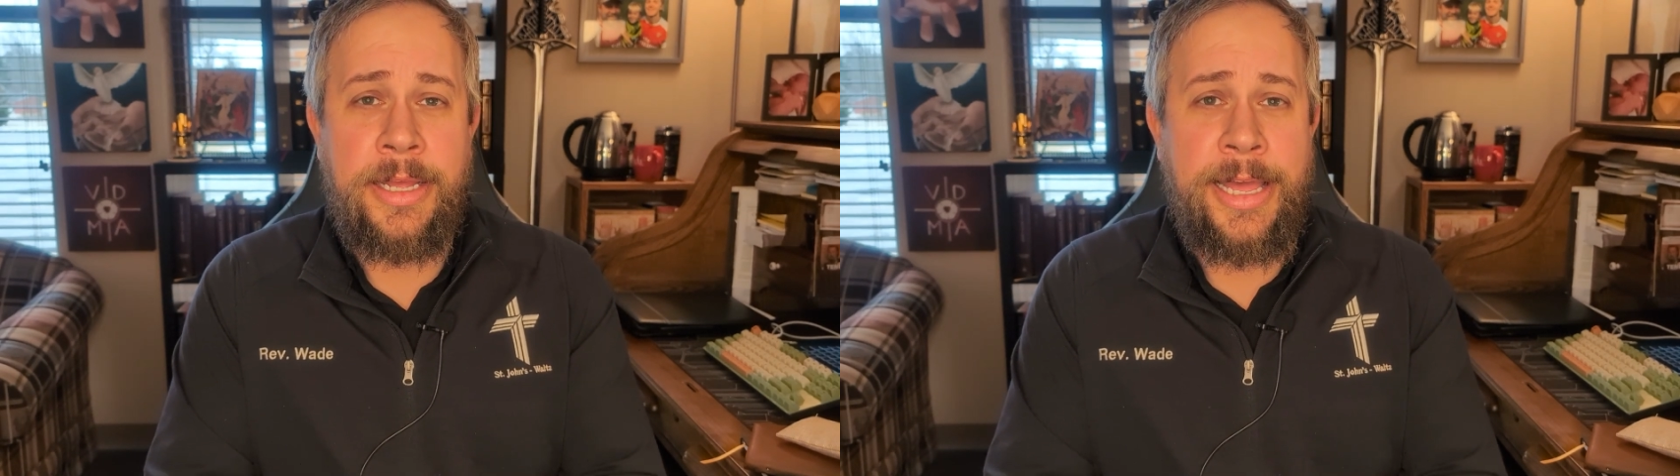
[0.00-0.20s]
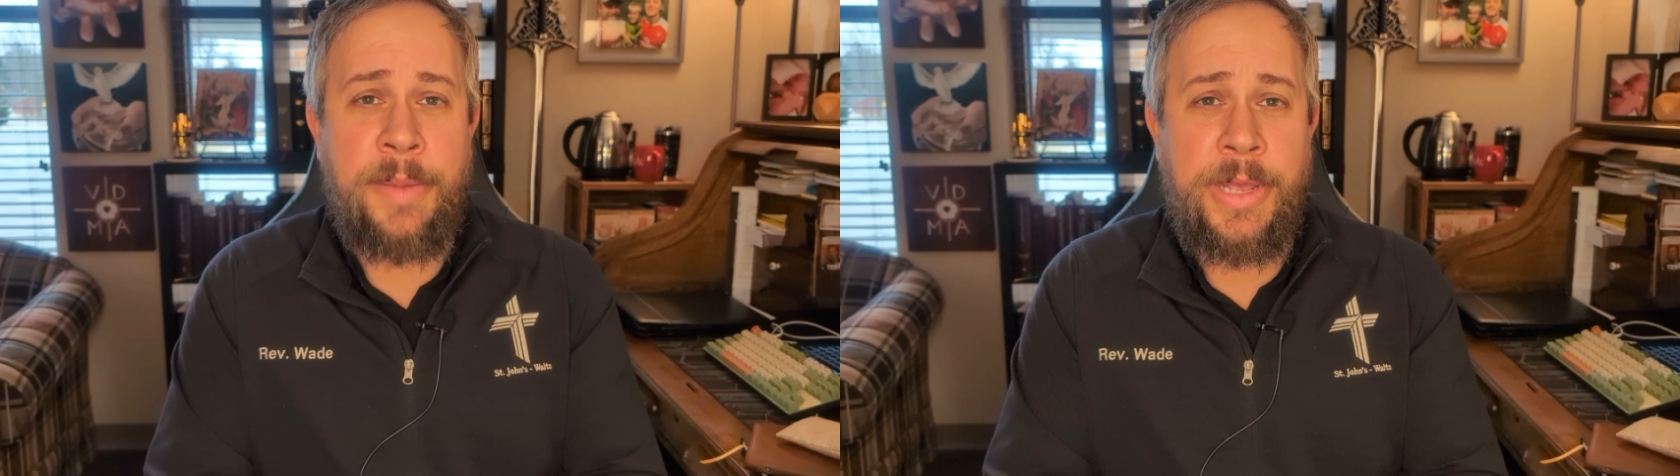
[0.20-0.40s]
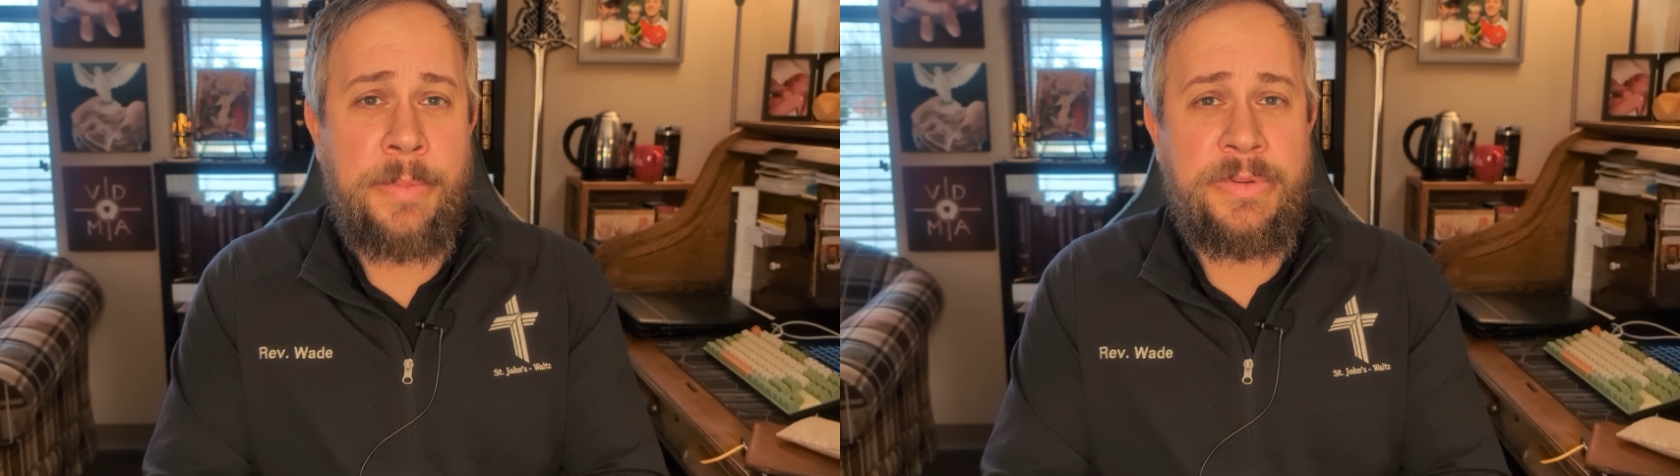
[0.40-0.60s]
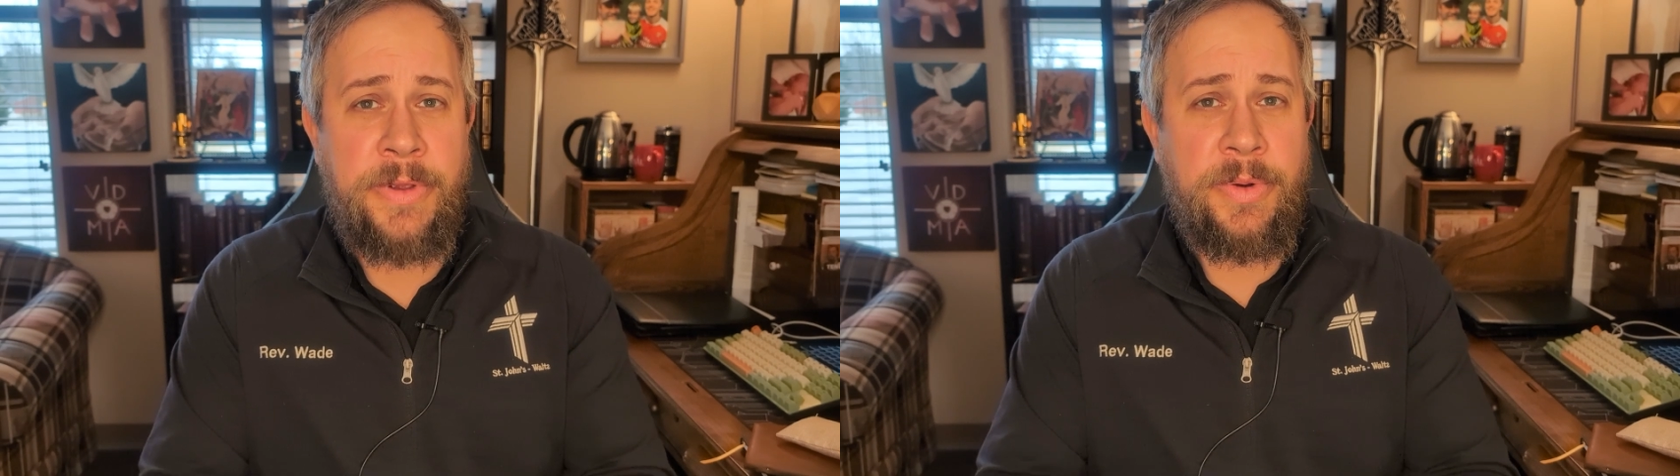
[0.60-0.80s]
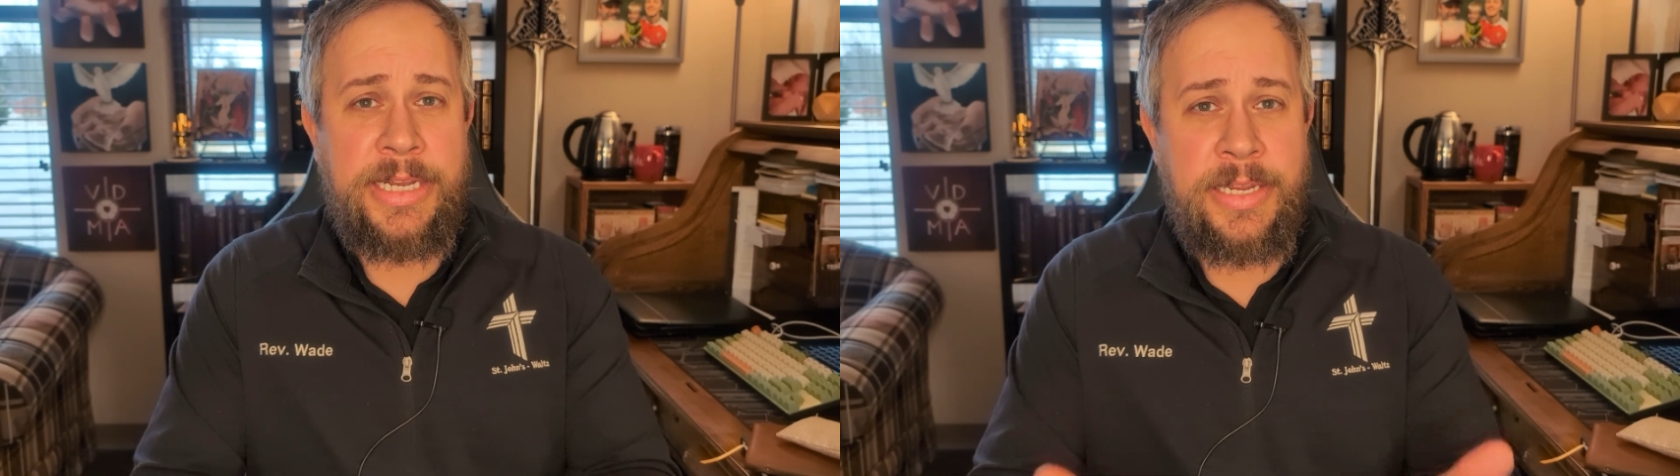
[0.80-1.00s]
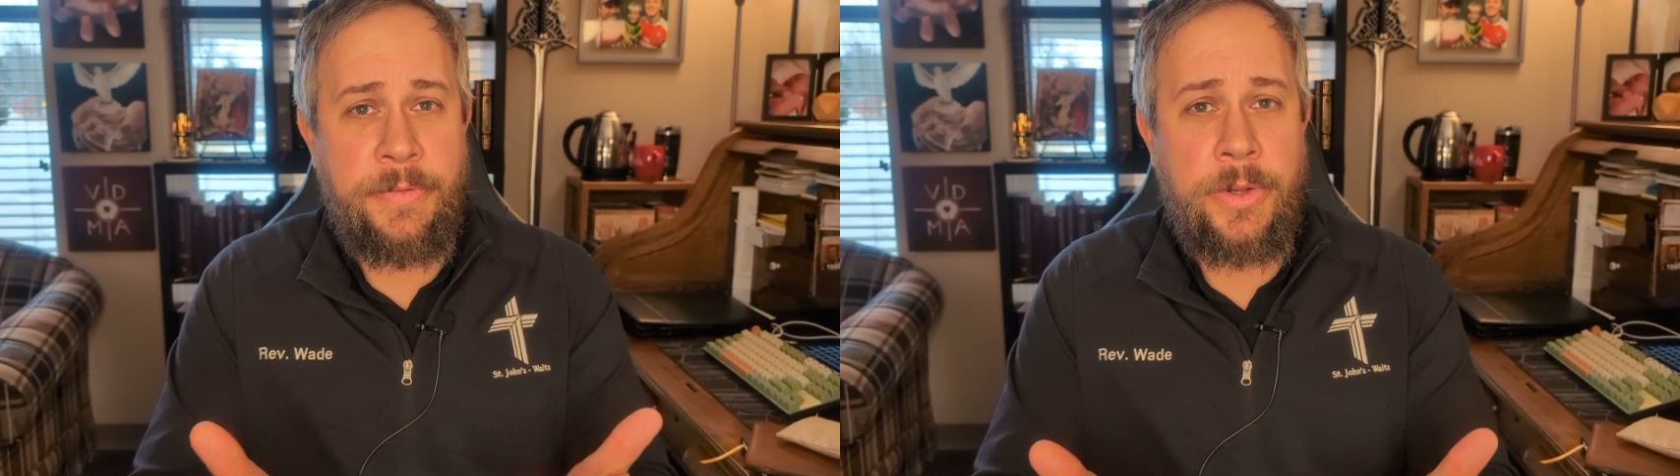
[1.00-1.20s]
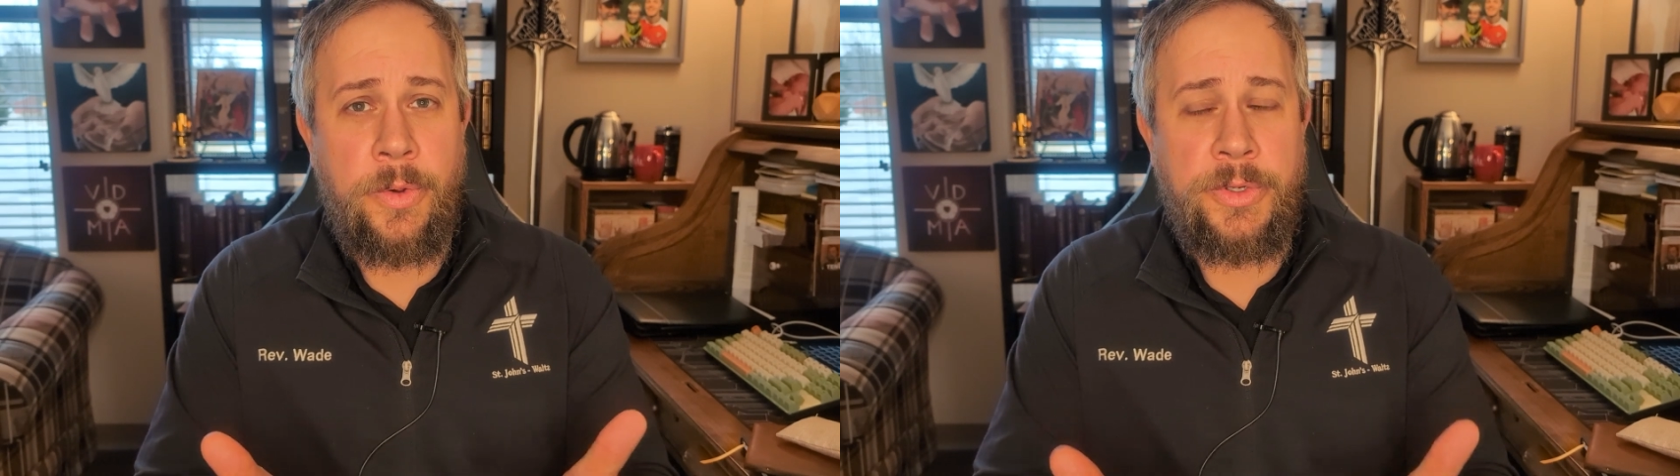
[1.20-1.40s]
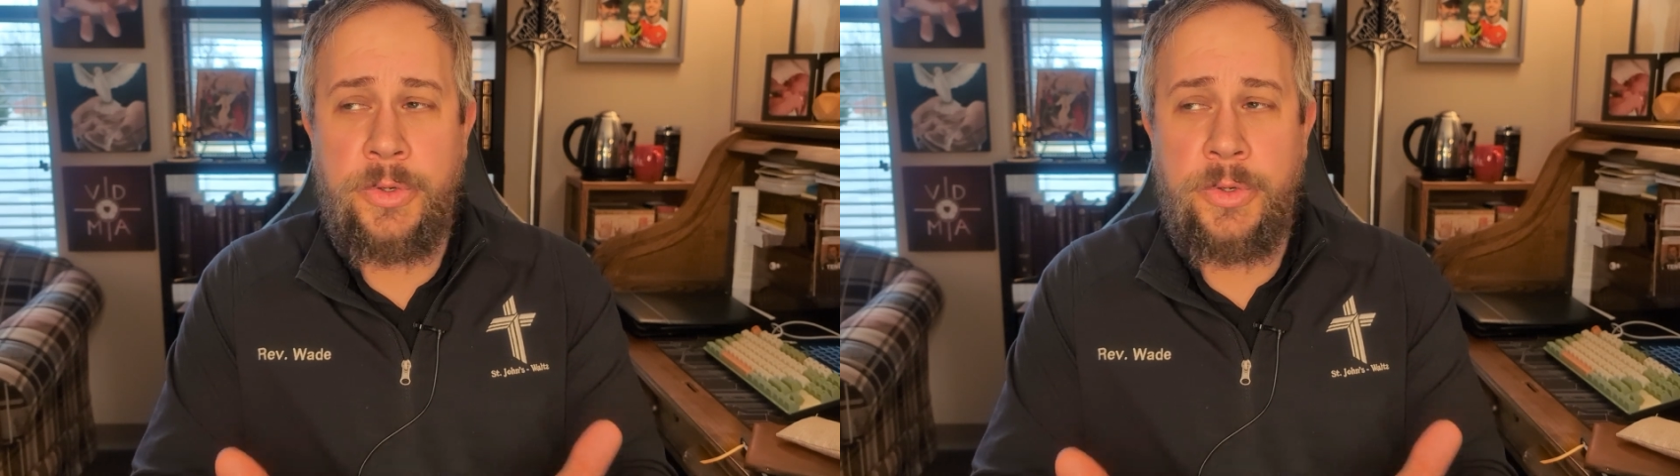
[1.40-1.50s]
And it becomes very difficult